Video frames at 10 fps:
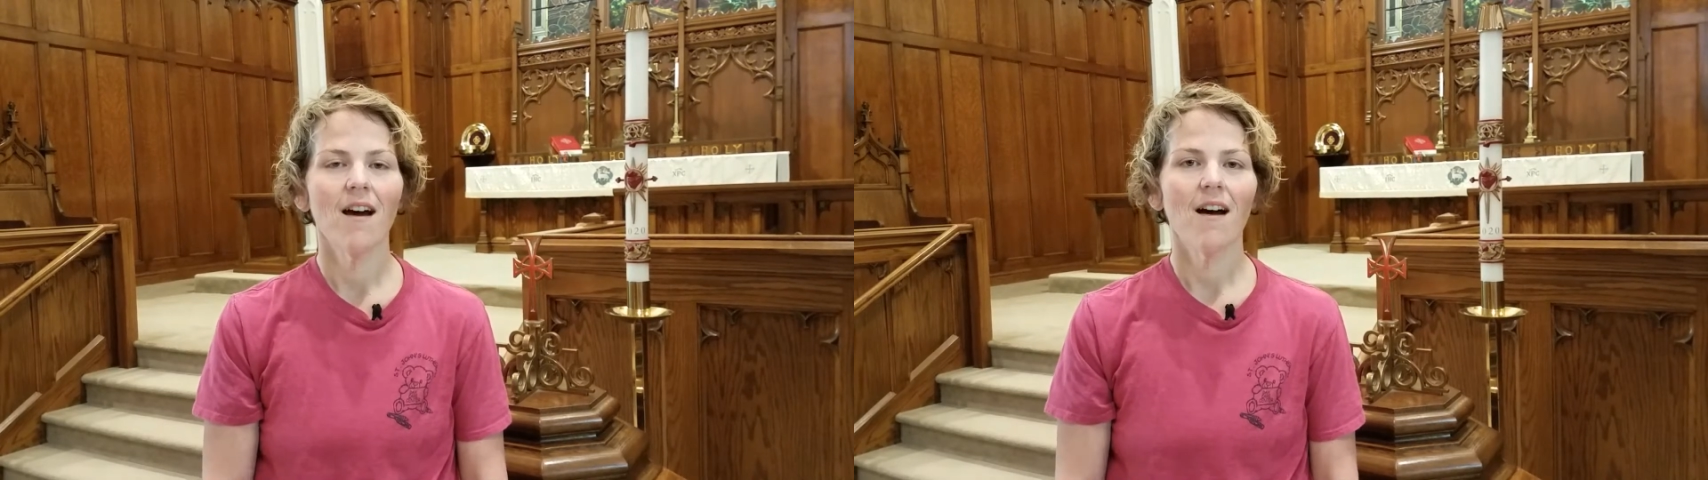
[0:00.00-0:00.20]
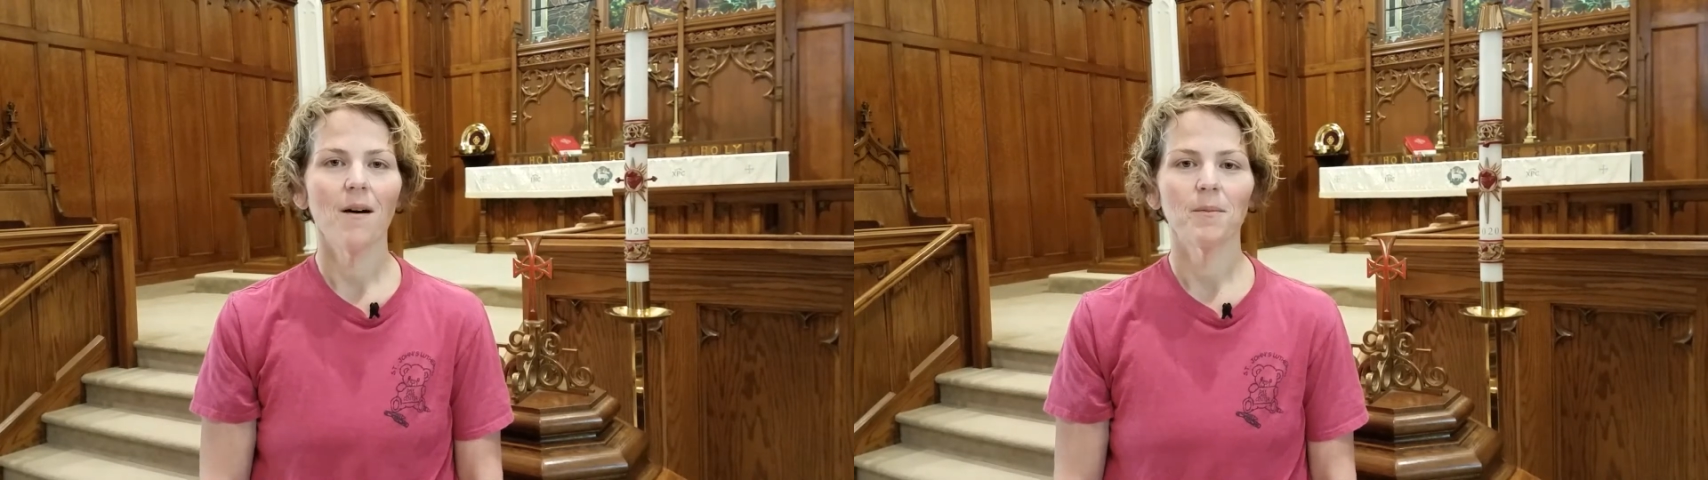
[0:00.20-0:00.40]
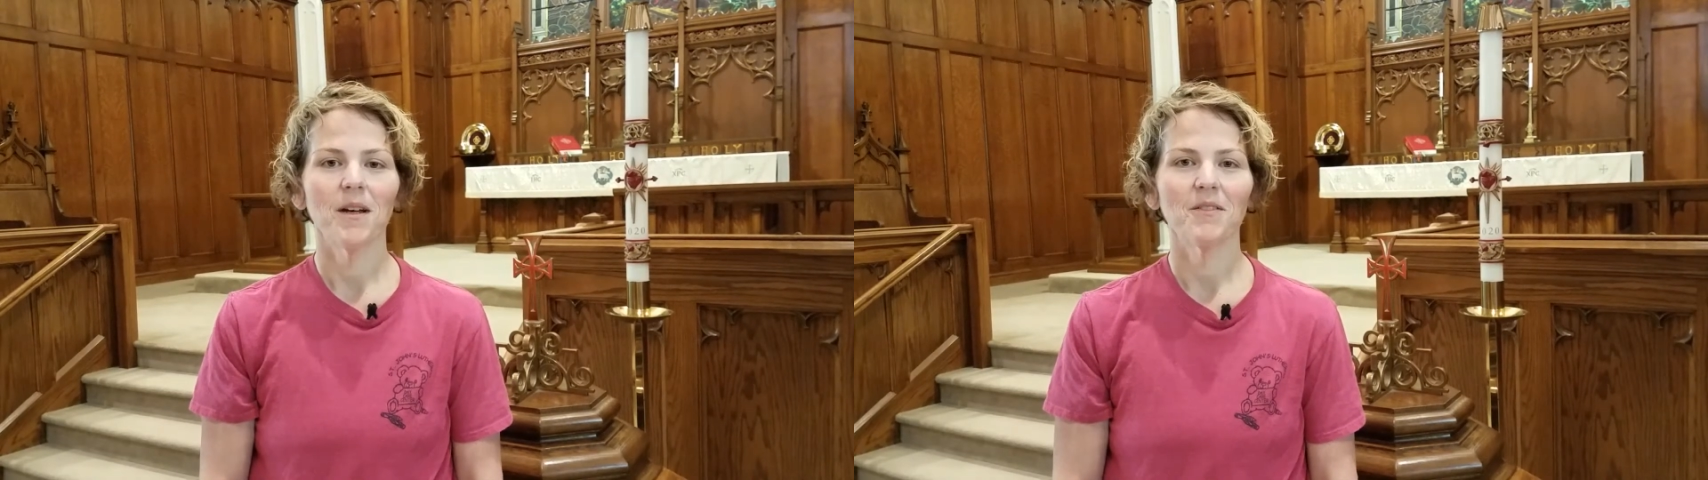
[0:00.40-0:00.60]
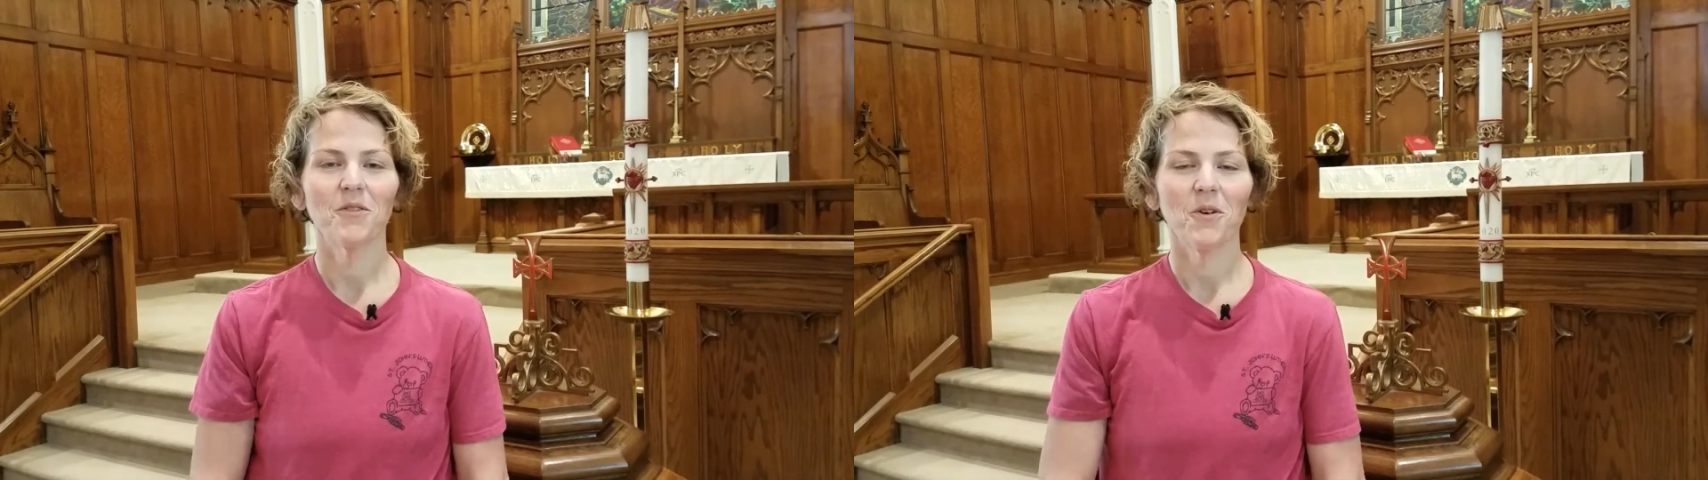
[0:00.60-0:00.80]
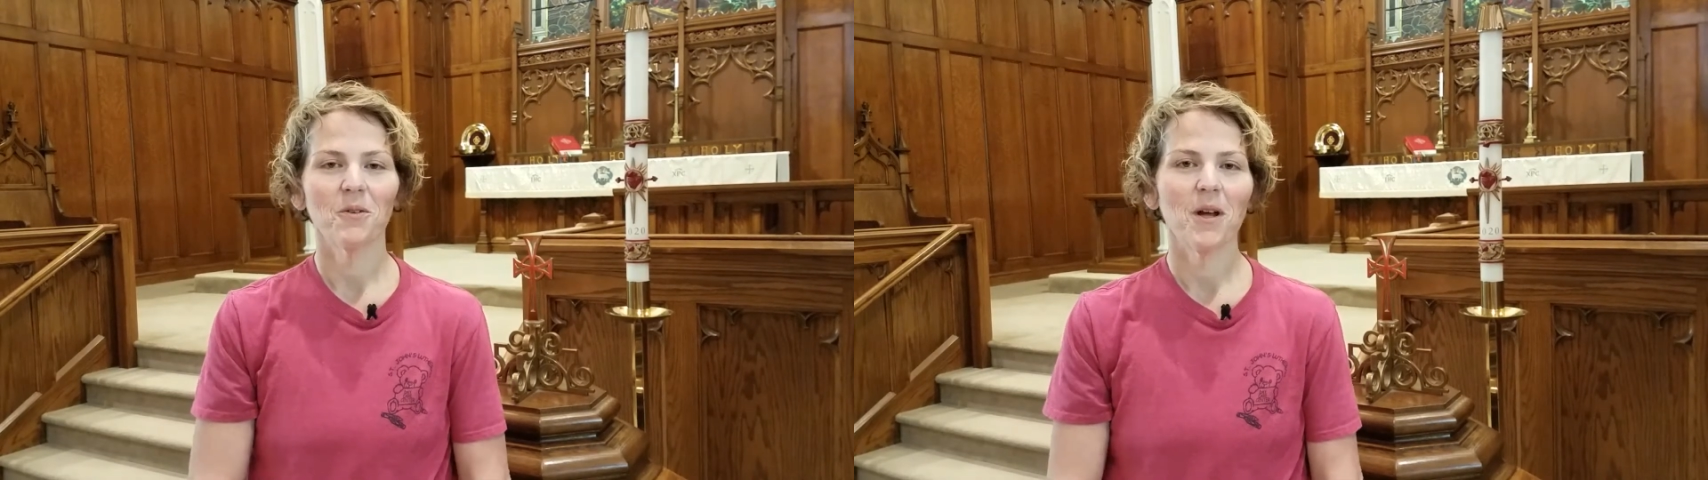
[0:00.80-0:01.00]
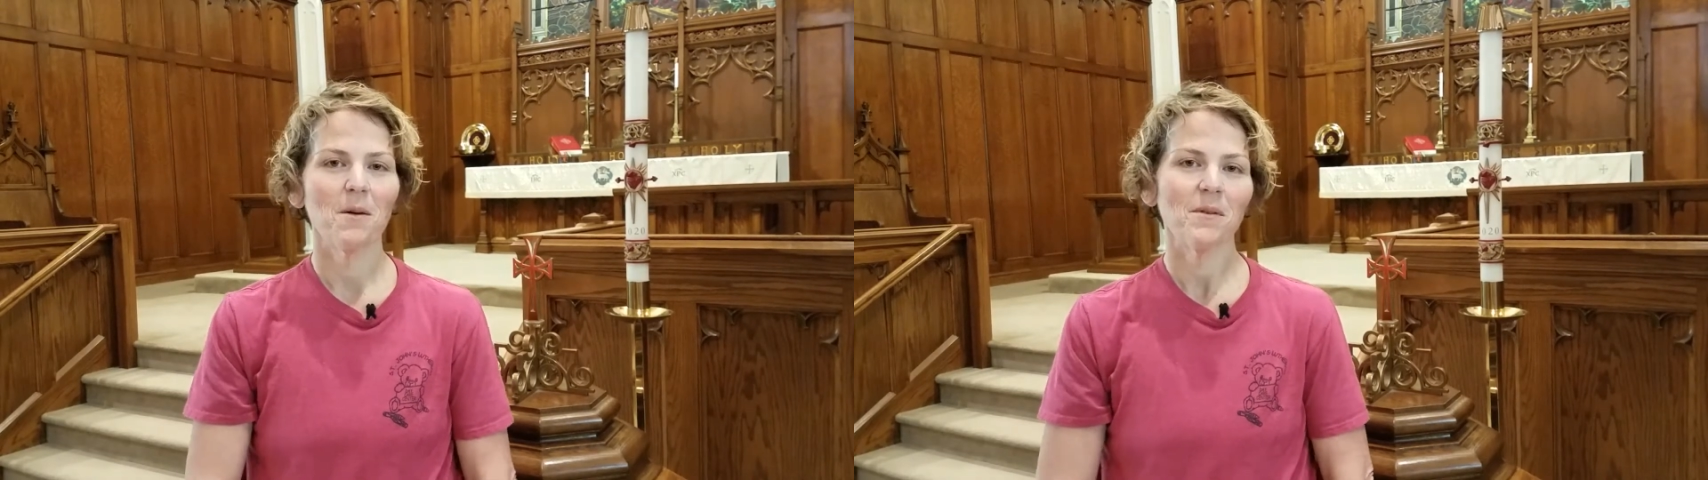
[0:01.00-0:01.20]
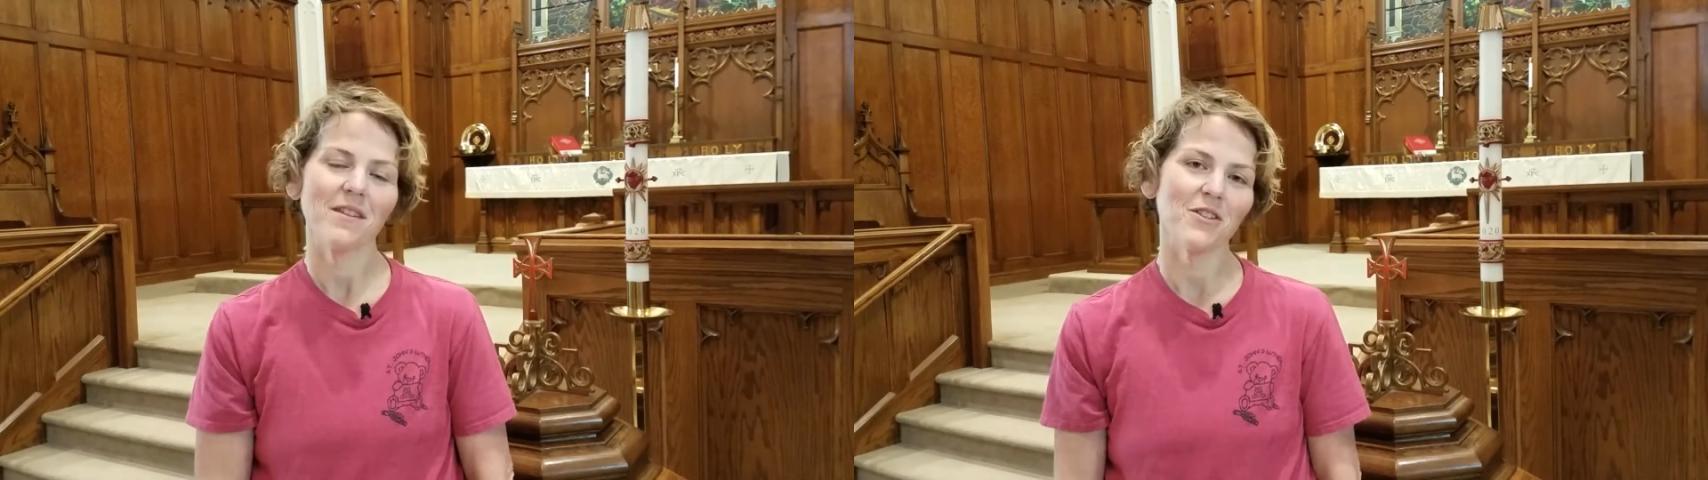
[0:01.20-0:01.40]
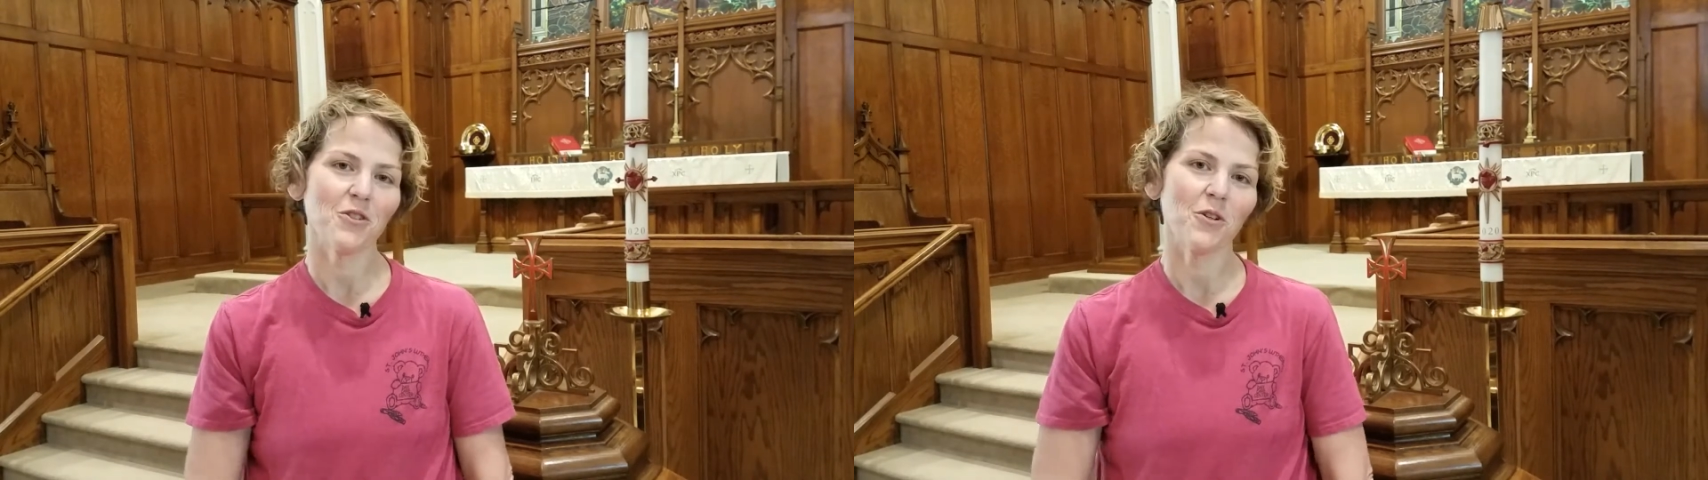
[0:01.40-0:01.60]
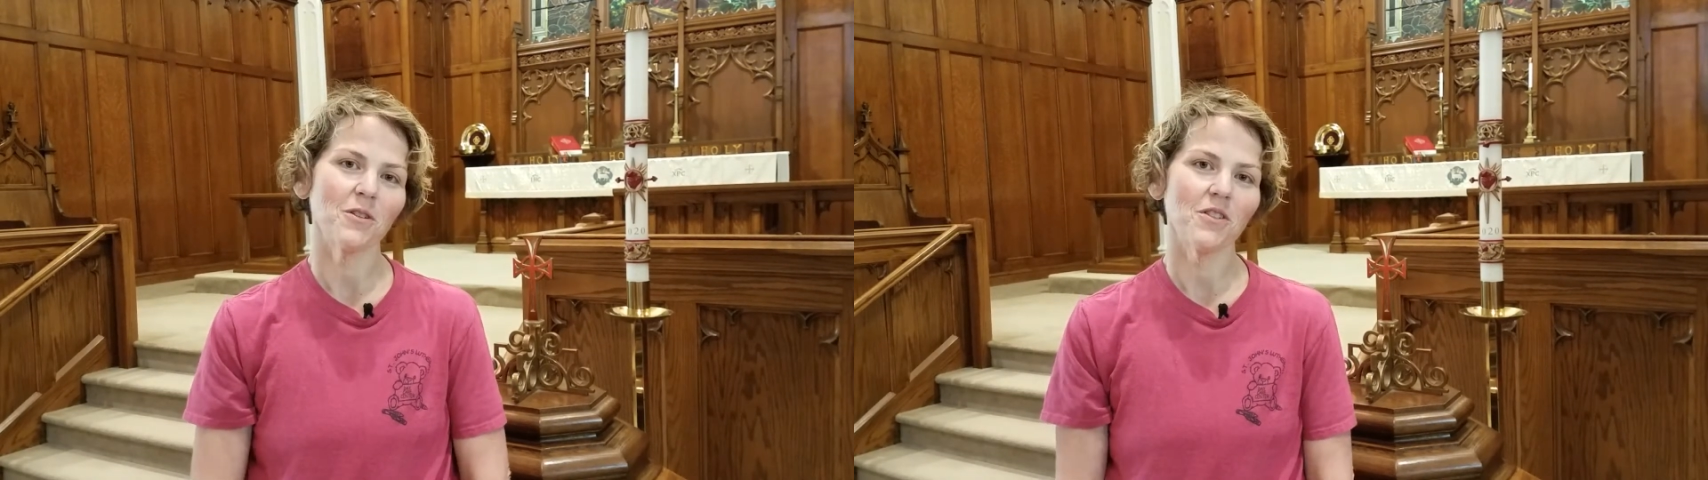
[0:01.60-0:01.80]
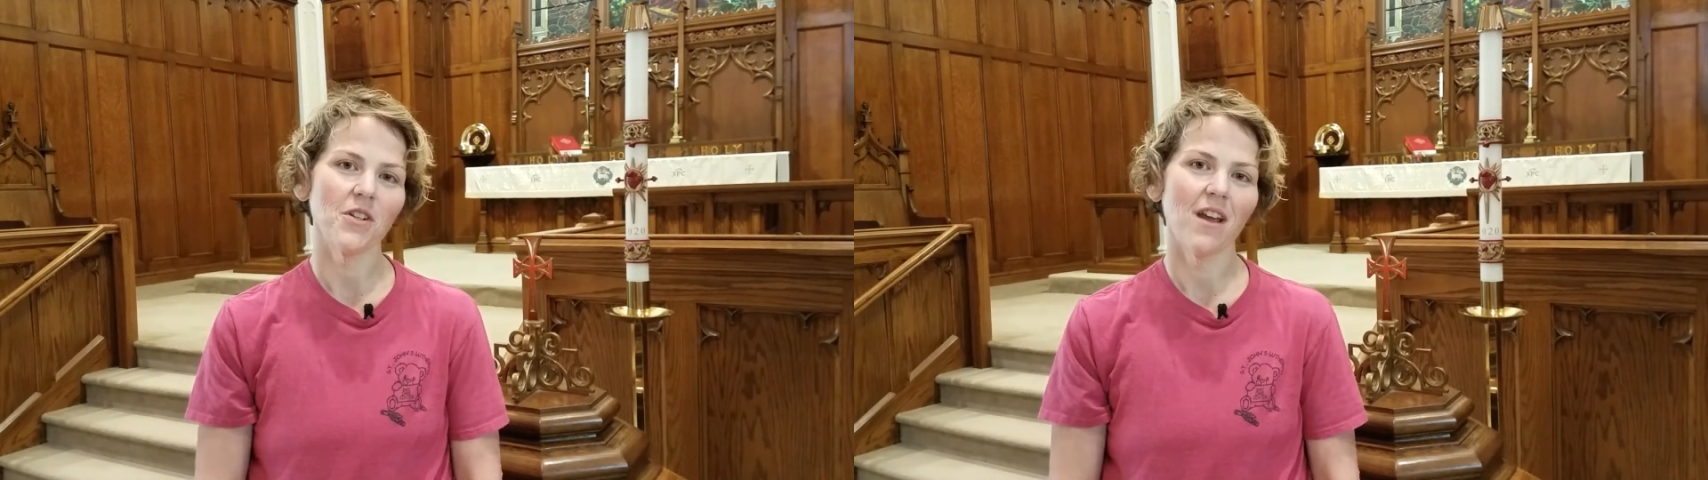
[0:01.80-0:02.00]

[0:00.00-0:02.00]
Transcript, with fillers: Um, I've grown up in this church